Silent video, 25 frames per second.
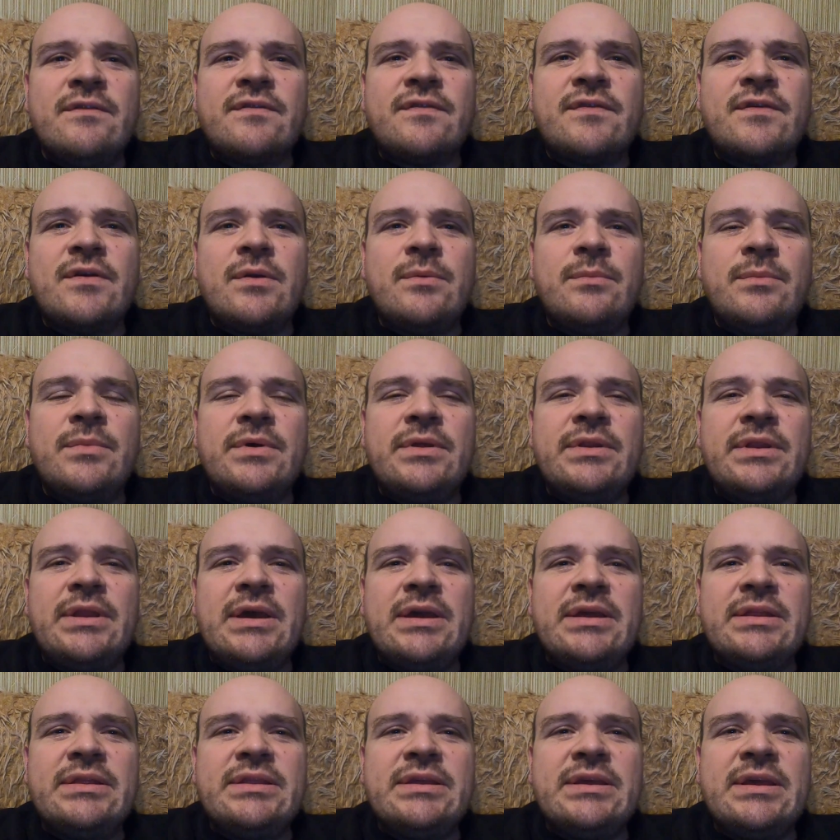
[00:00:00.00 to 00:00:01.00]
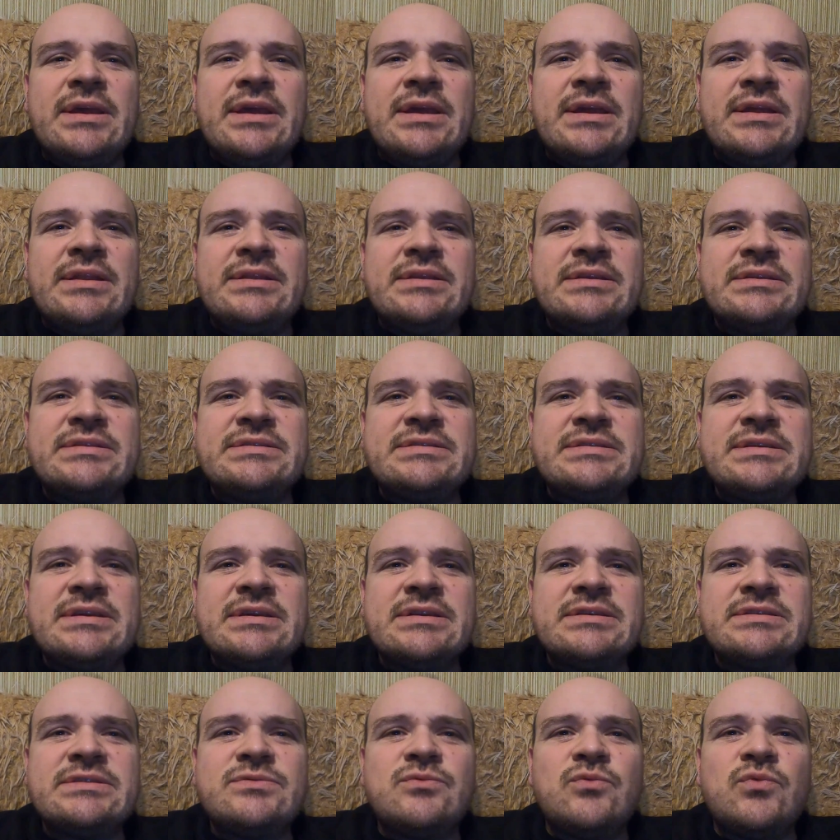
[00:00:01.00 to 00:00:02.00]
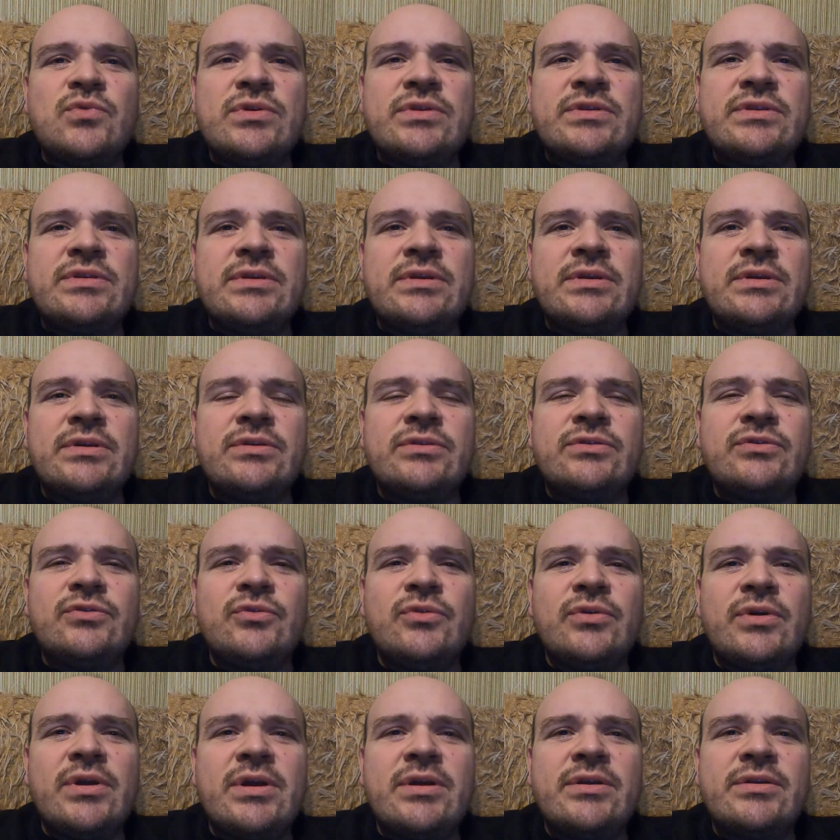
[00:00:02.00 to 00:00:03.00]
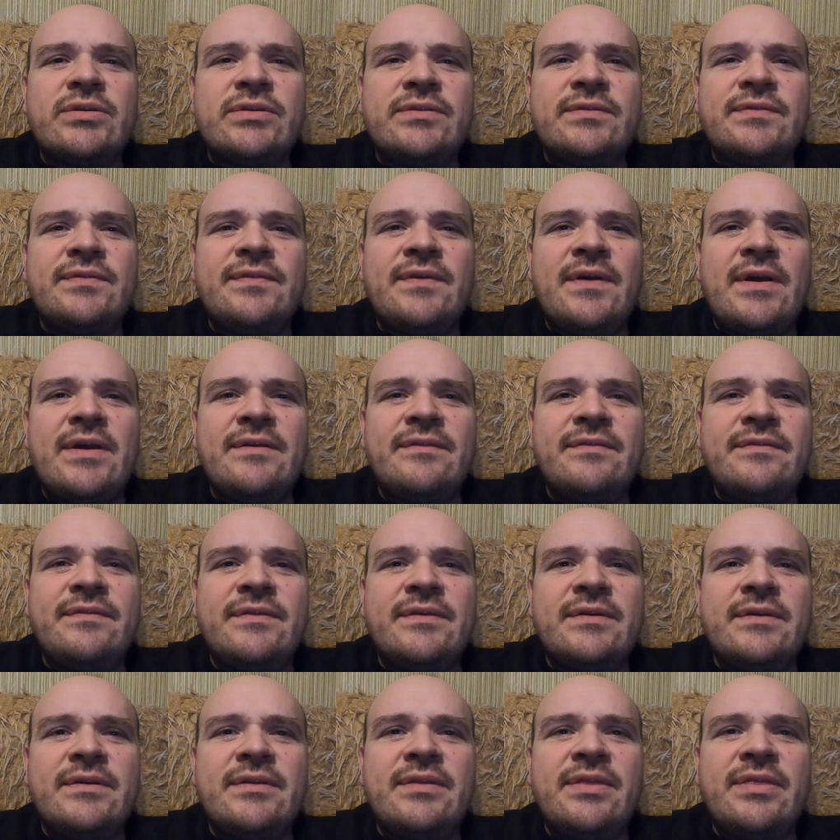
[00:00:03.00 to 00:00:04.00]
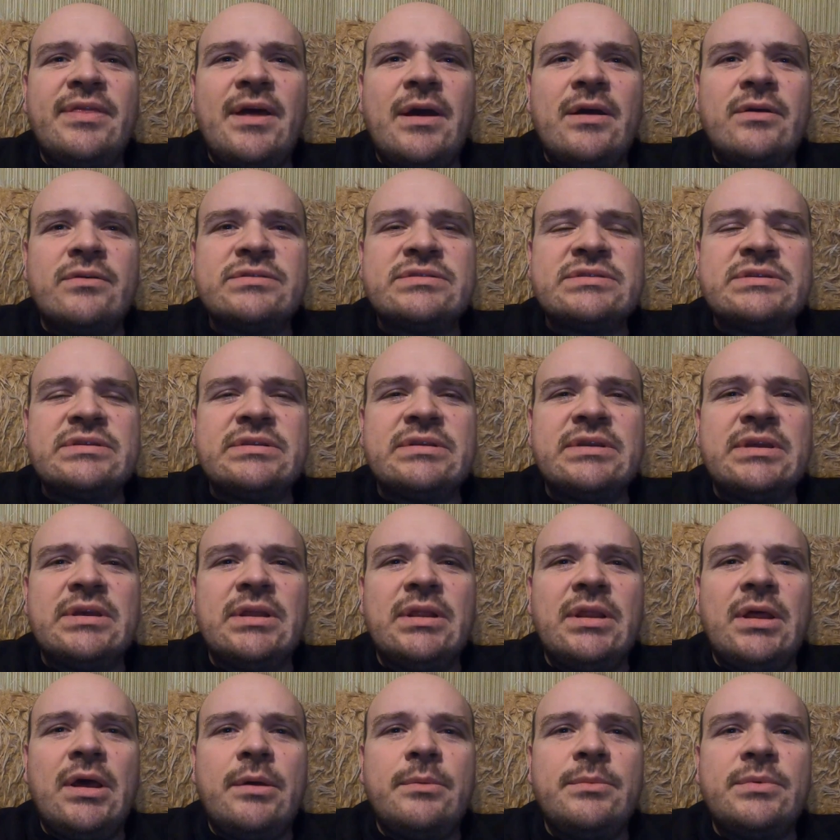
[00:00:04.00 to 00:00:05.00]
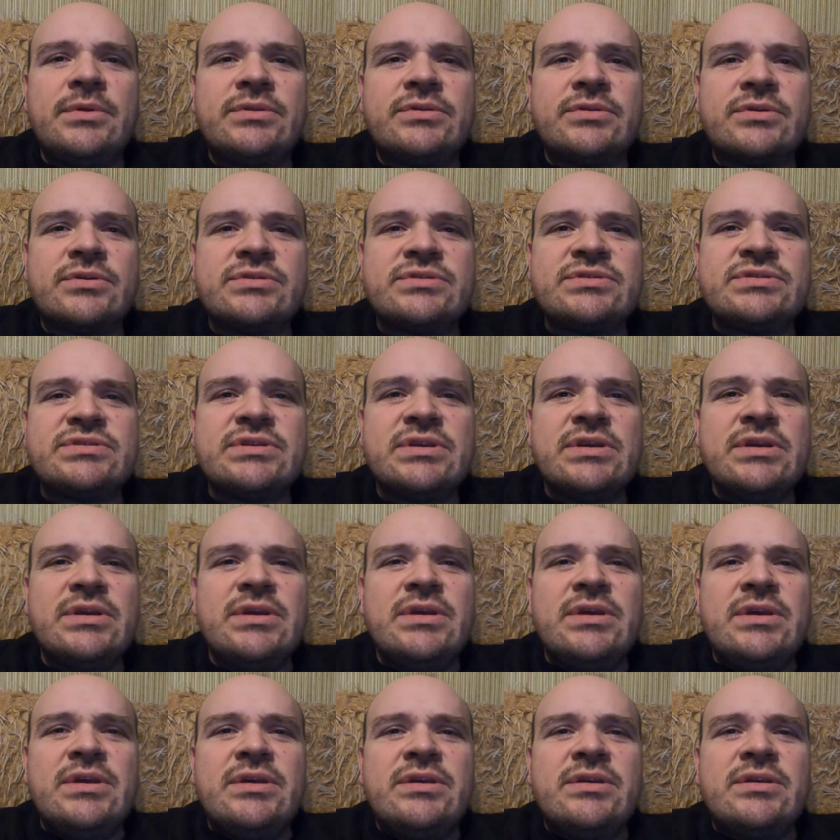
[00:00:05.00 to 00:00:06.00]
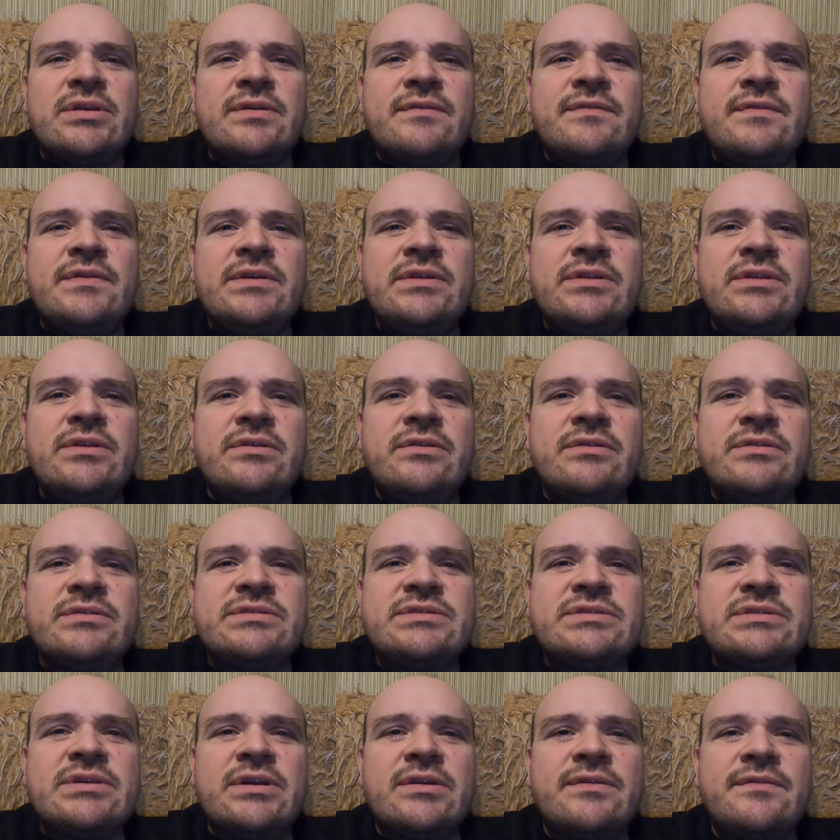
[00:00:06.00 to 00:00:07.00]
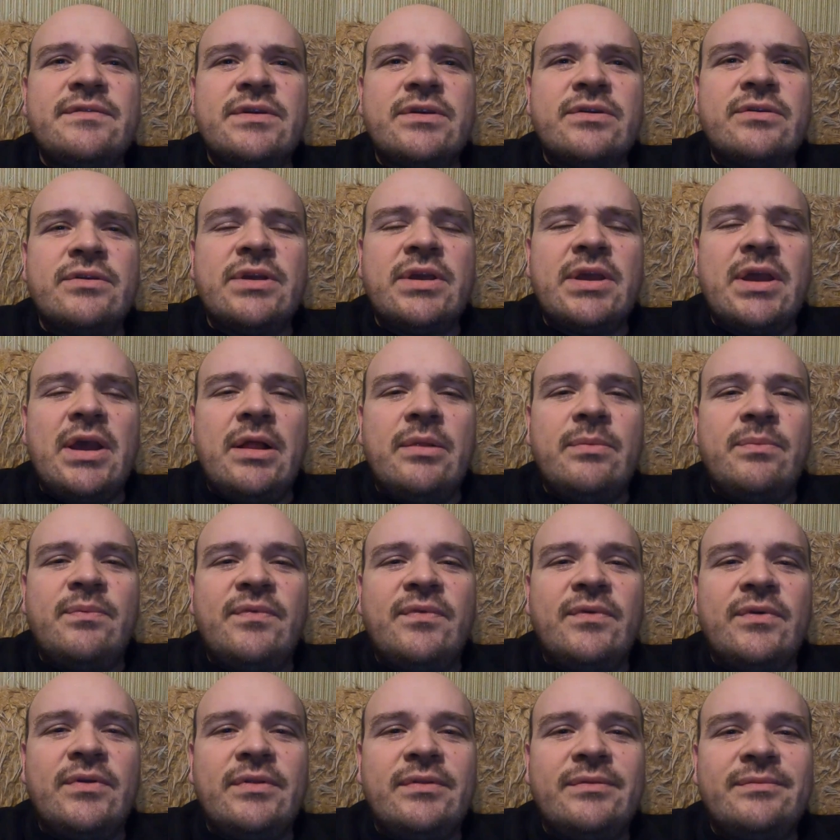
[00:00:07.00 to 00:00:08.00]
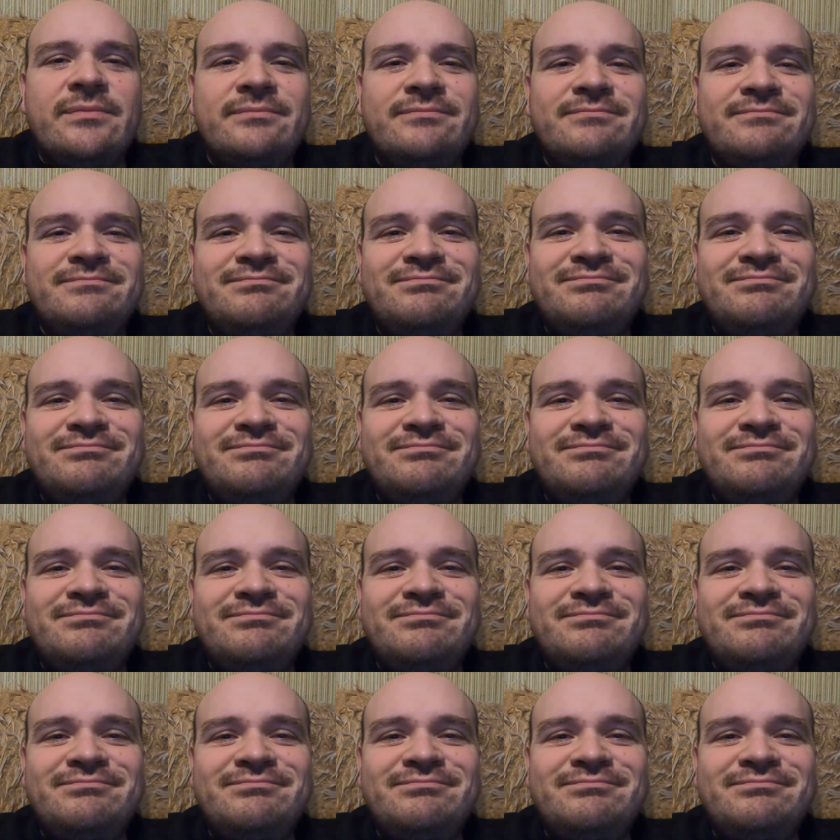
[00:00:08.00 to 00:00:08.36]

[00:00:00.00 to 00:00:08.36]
from 1986 with uh, 205,000 kilometers. Your videos are very helpful.